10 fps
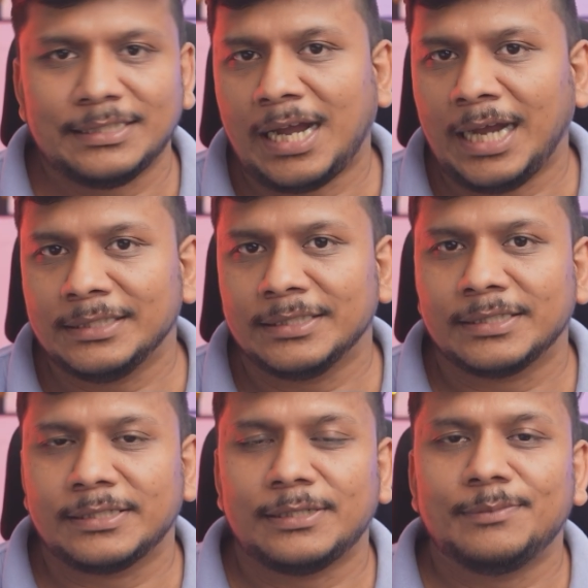either
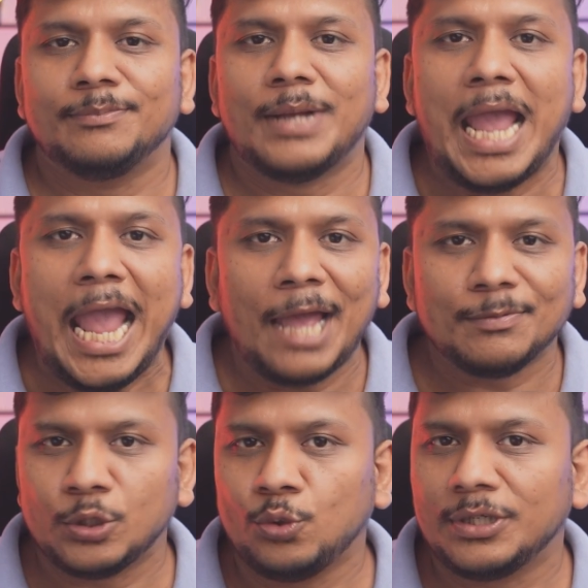come
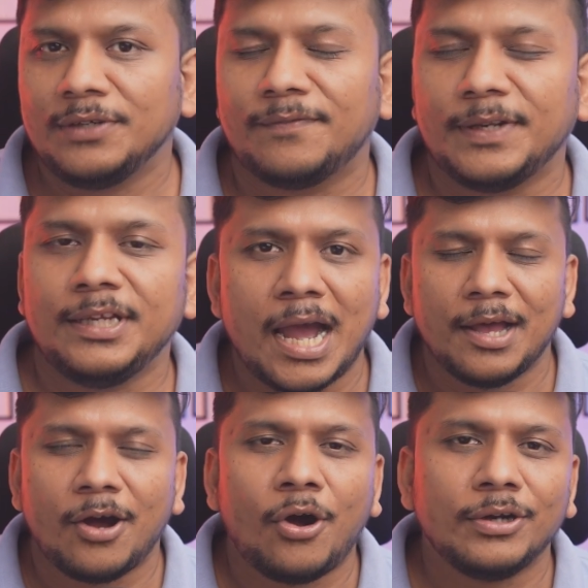absolutely free
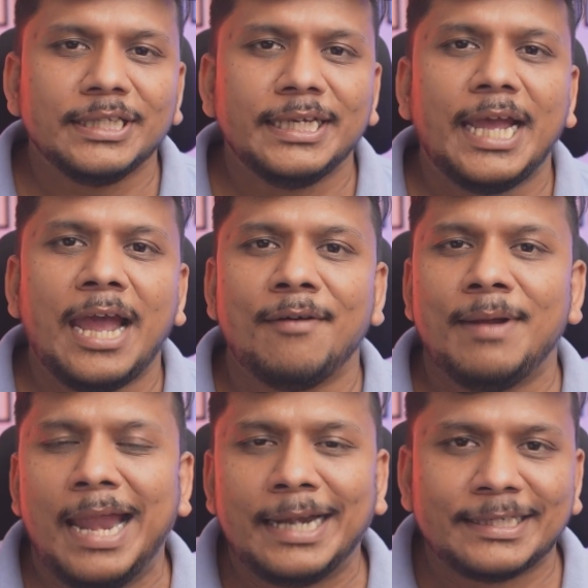or they
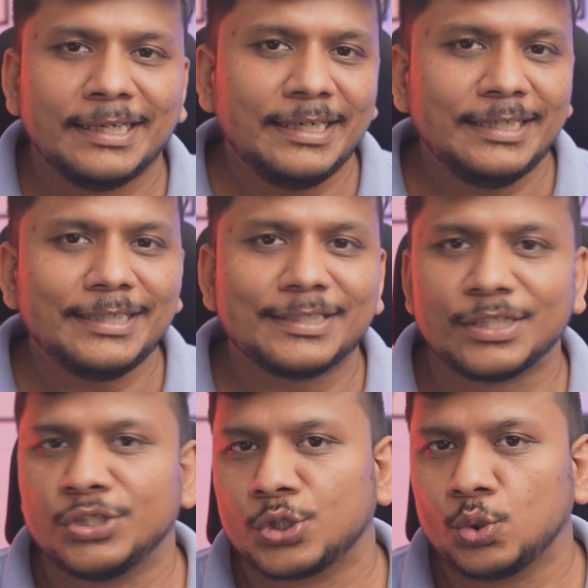have at least
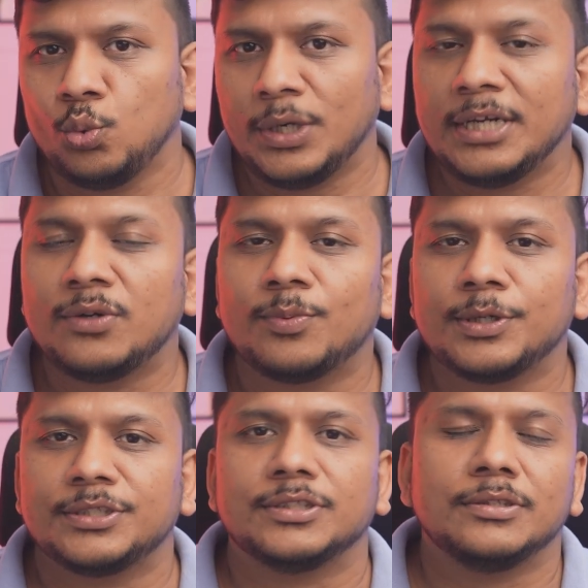student
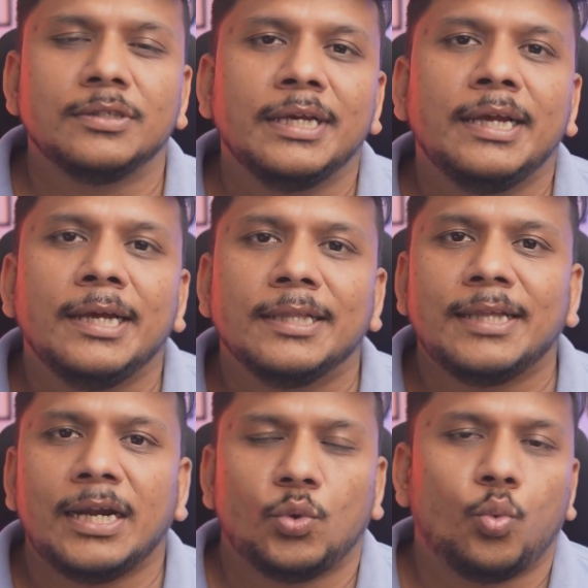version
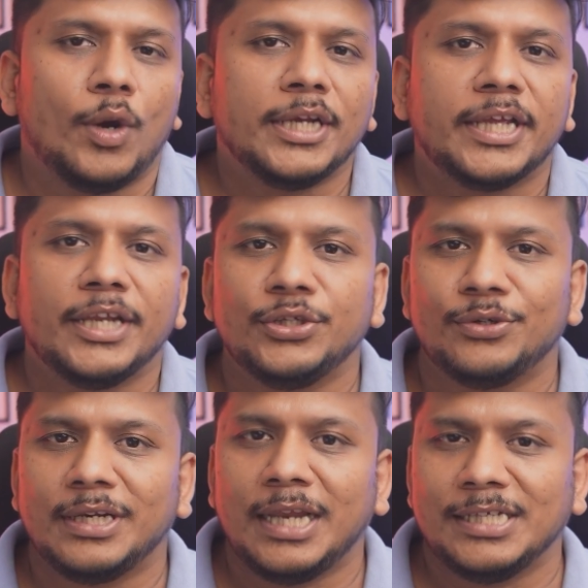that one can
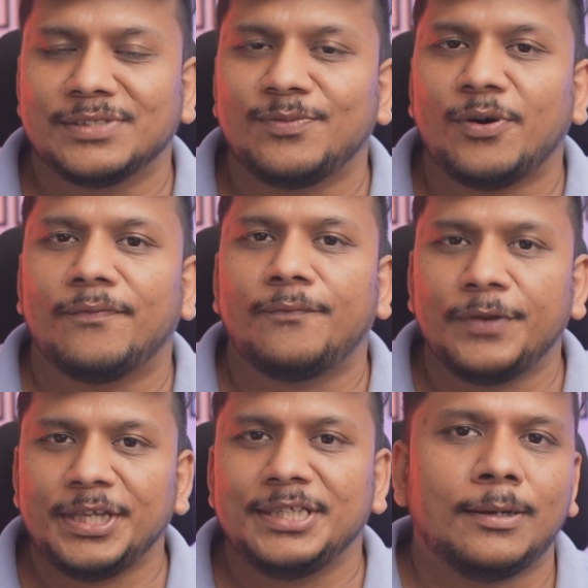utilize for
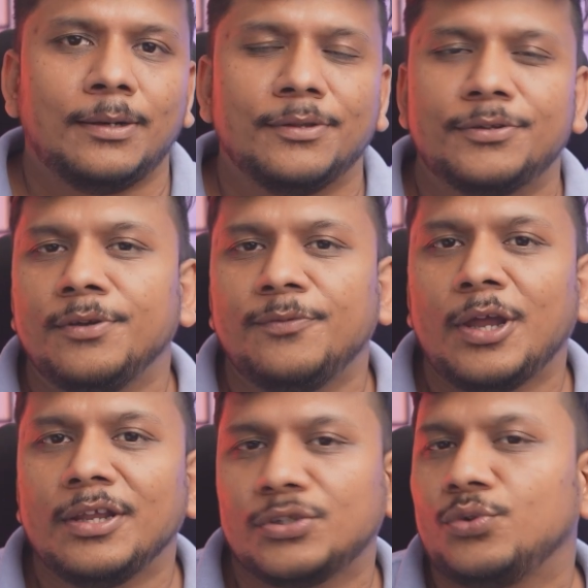free. So if you are
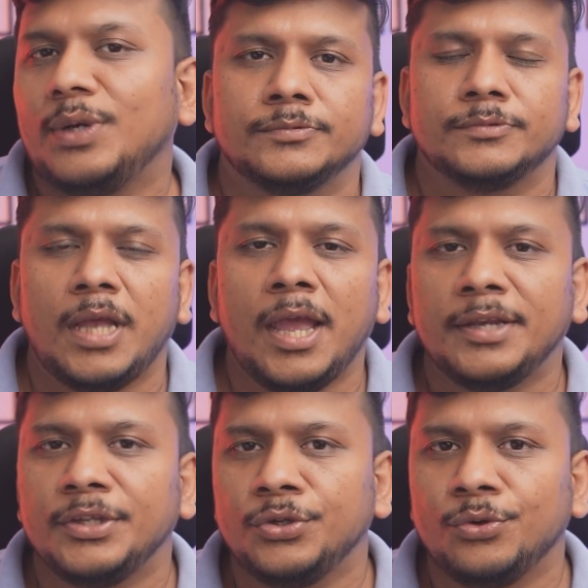a student
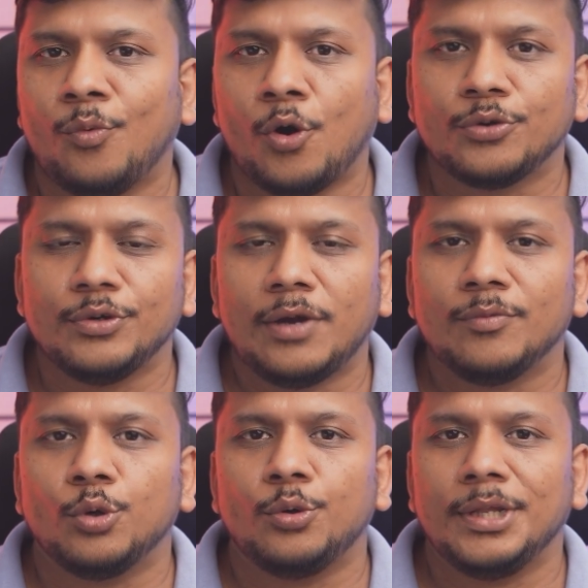and you want to
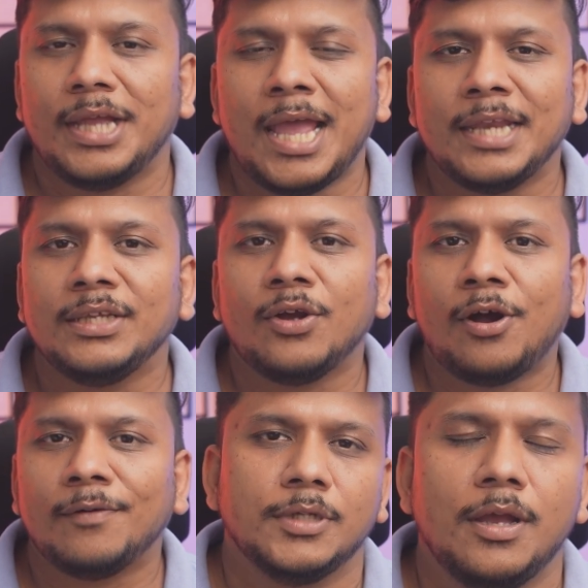download any
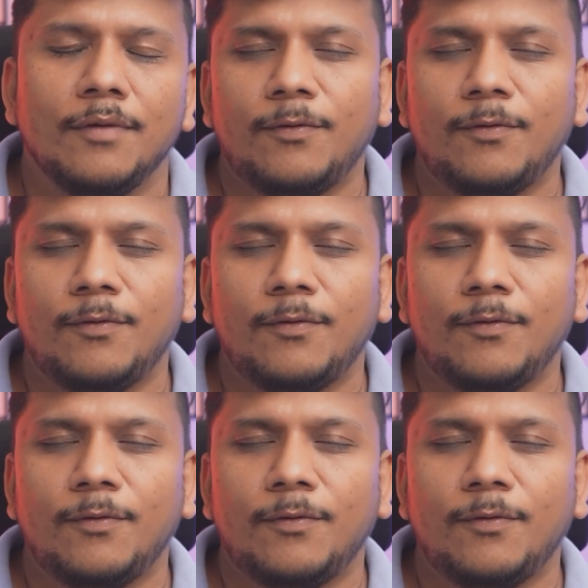of for